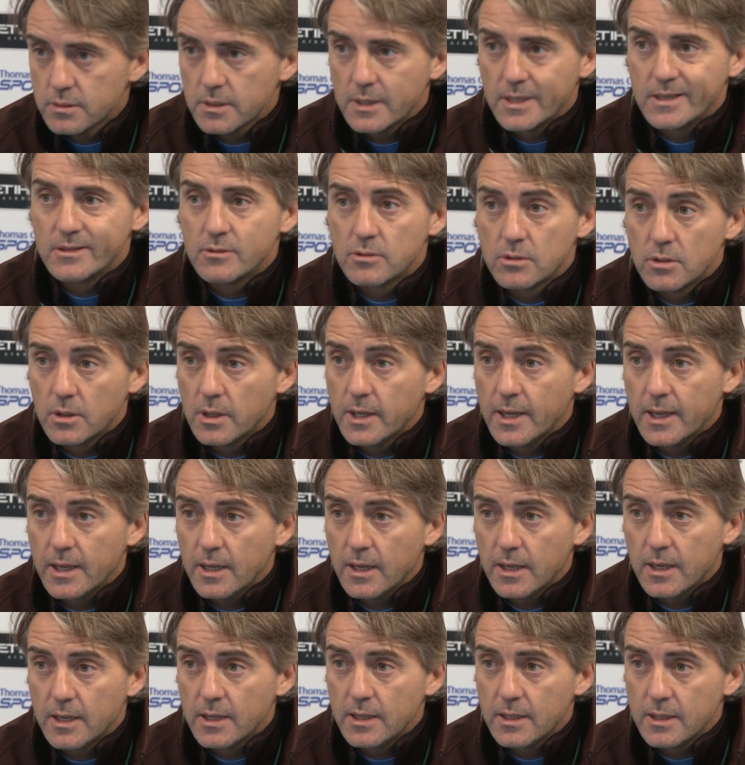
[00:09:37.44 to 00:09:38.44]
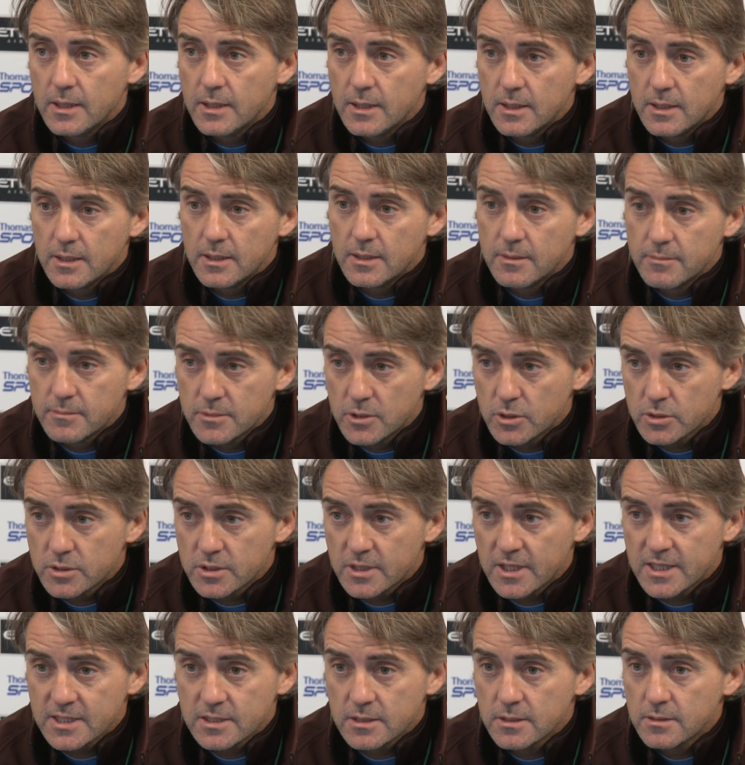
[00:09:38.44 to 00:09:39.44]
I don't know. I, I am not
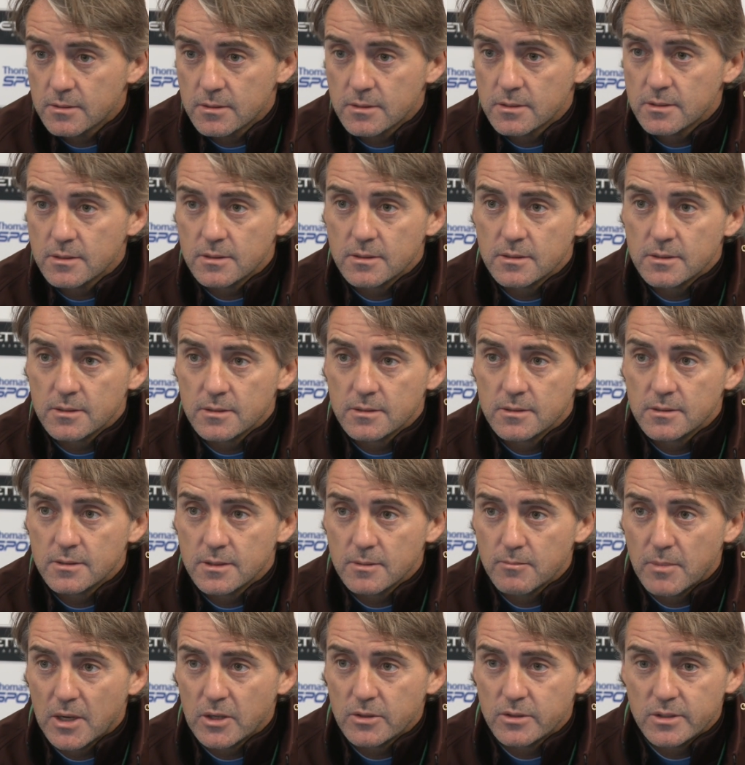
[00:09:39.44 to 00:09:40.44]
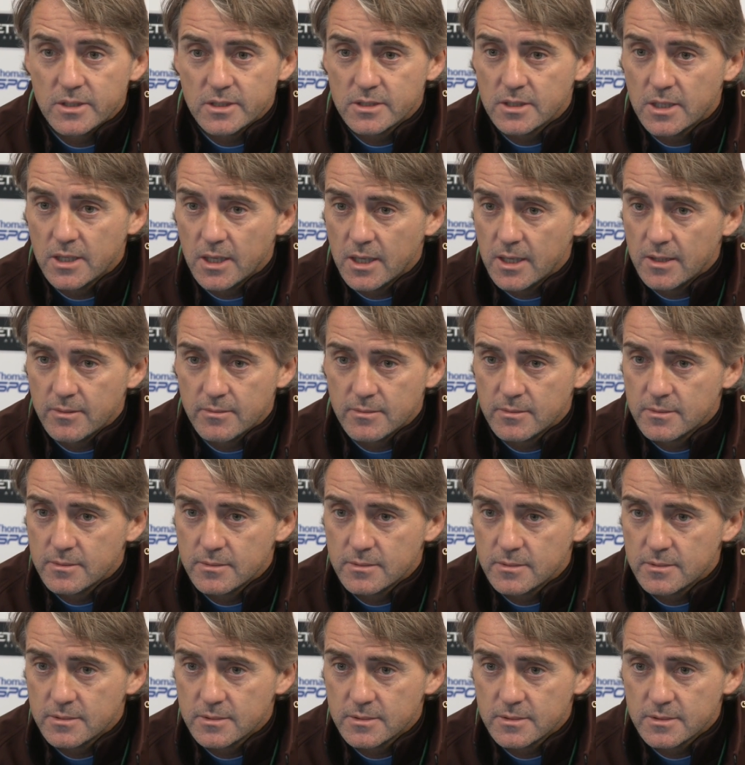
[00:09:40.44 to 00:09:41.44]
trusted uh, about this game
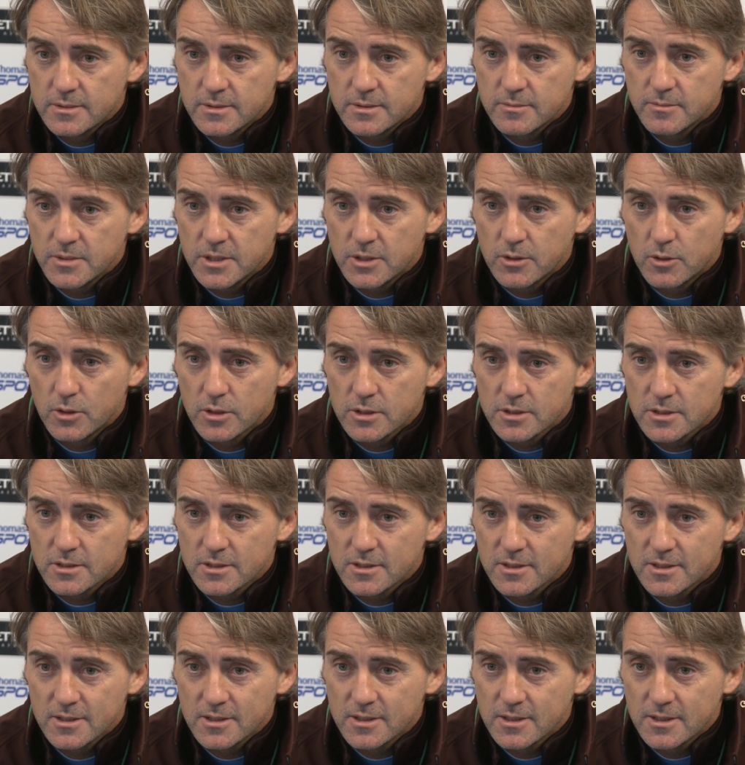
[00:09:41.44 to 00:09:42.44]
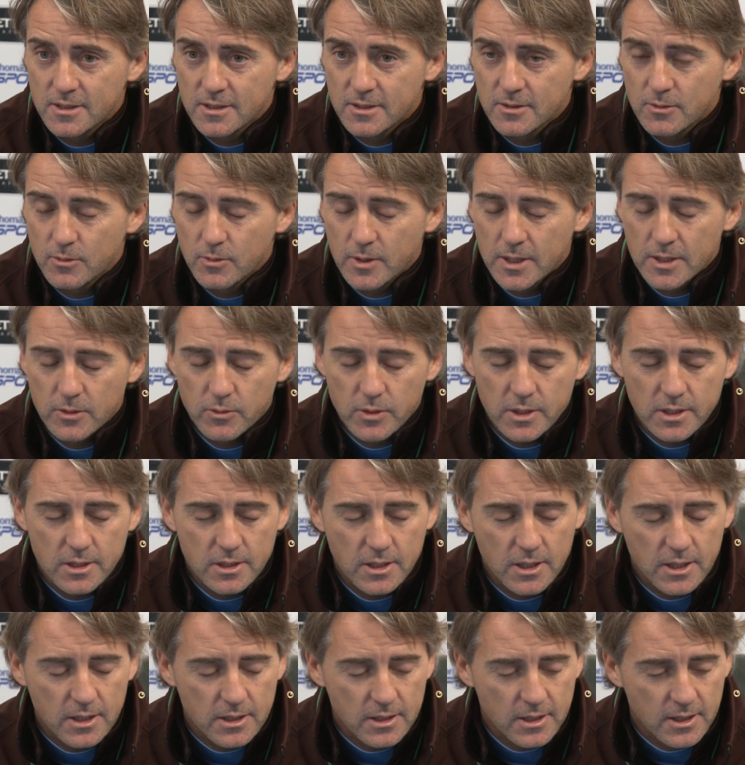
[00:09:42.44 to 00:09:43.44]
because uh, when we
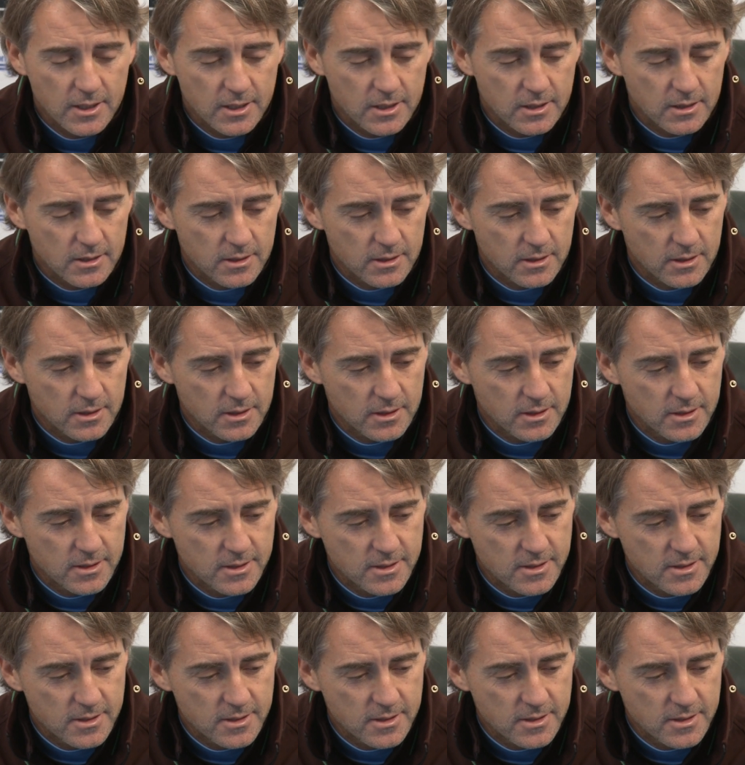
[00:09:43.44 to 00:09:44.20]
think that uh,